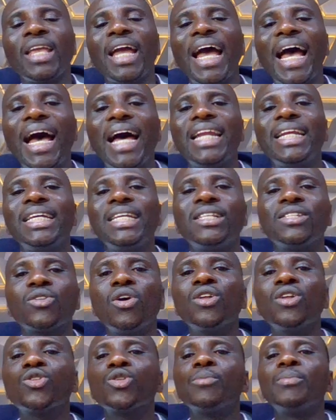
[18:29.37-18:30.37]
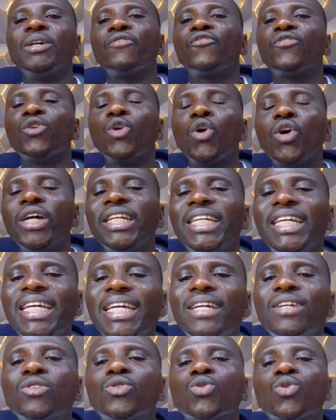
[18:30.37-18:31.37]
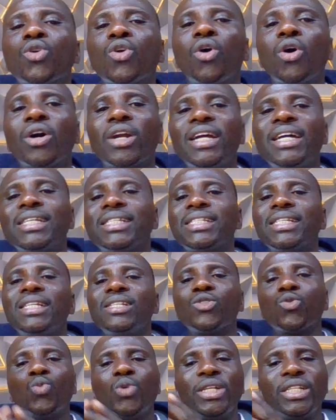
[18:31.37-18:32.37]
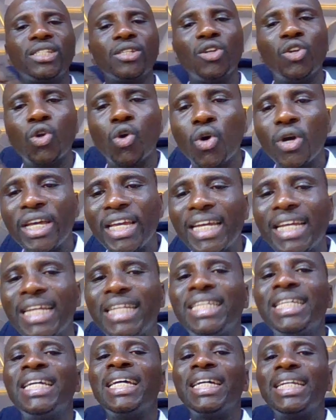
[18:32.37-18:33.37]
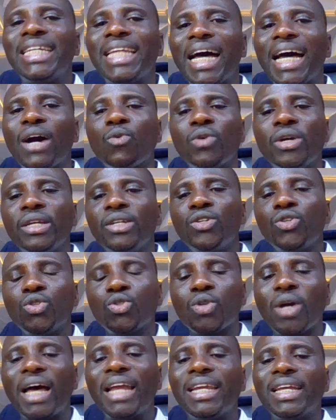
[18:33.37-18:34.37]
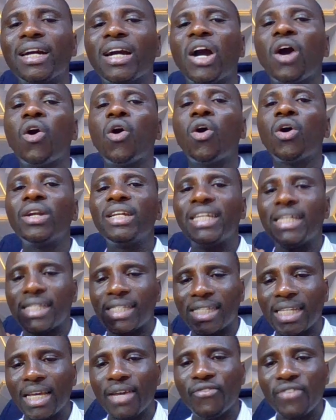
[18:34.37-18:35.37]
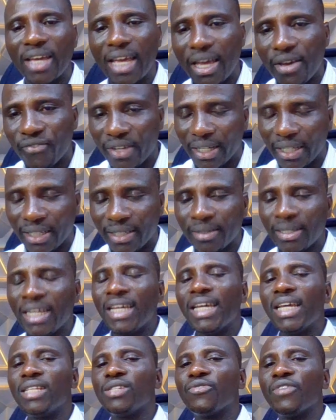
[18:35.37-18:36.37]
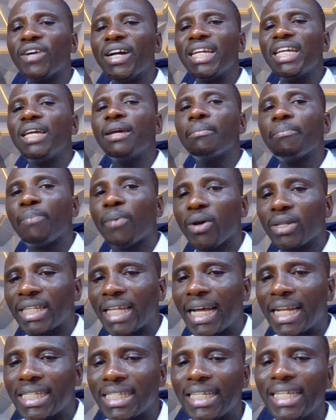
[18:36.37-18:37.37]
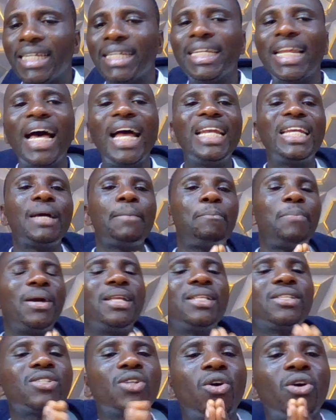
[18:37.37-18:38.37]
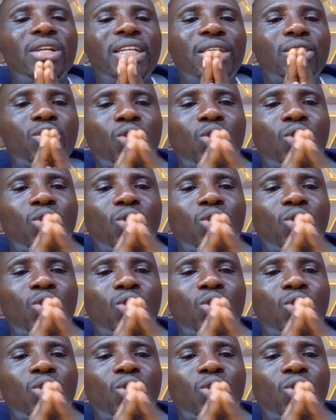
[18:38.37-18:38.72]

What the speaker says: and is going to be flowing into currencies with low yield that we usually call the safe haven. It's very important. It now depends on the